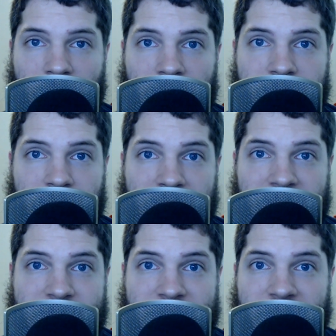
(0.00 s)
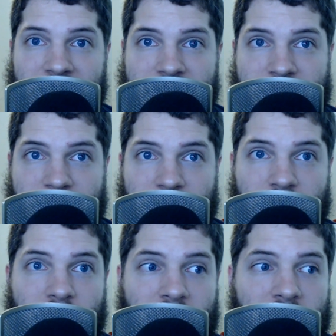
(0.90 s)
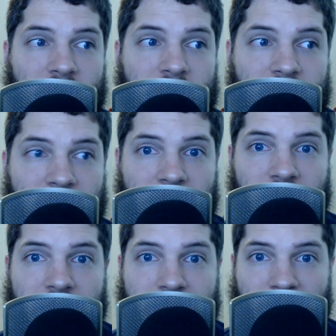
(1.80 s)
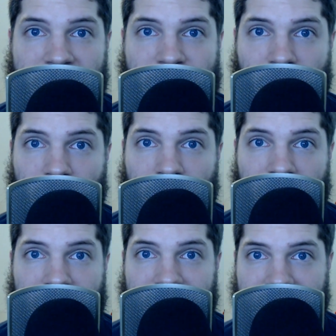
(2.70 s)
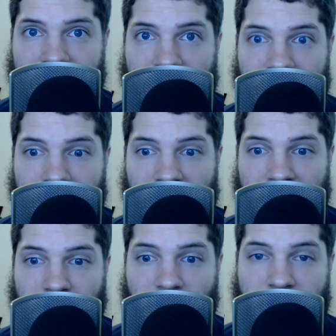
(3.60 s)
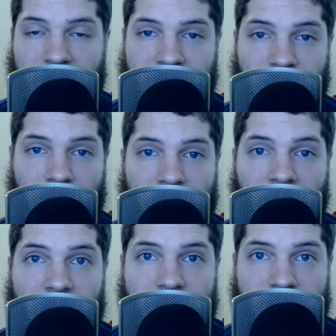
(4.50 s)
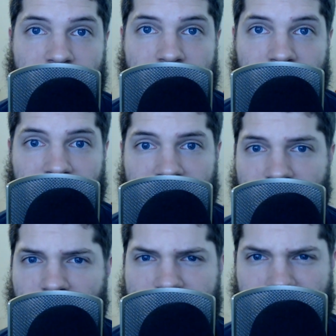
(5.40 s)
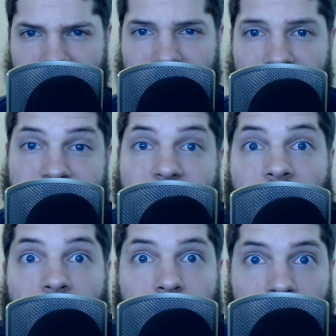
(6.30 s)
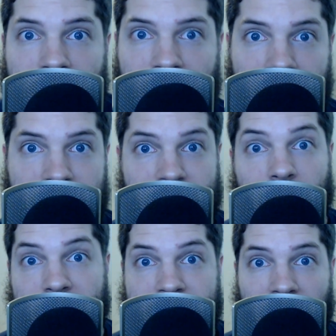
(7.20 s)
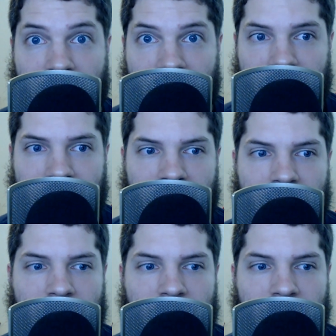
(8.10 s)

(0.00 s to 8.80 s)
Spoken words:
for me to get to the threshold of income I'm looking for on YouTube. And of course, you'll be able to see how I'm doing here because I'll be talking about it.